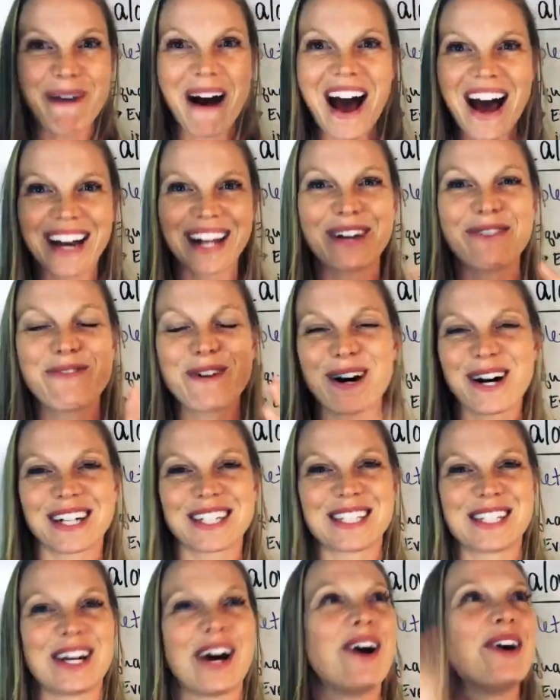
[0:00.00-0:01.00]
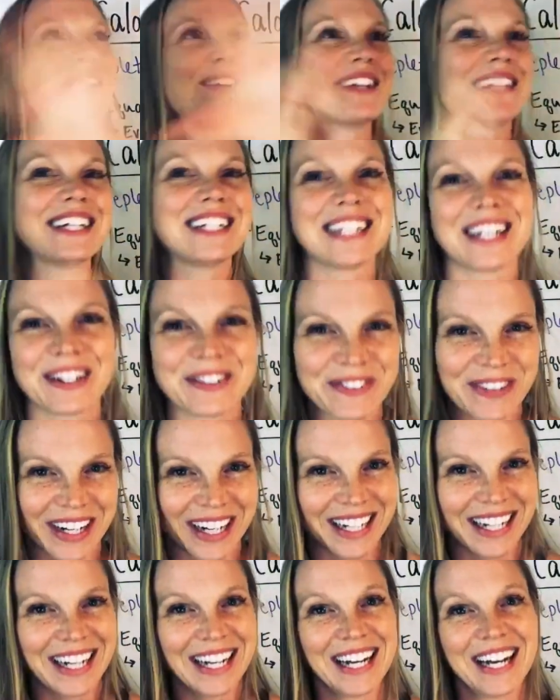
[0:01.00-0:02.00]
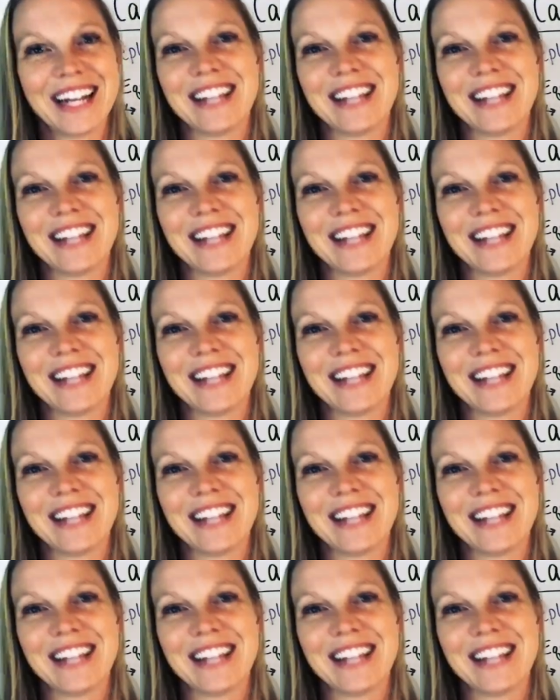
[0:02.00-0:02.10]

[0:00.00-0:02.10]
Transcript: body works totally different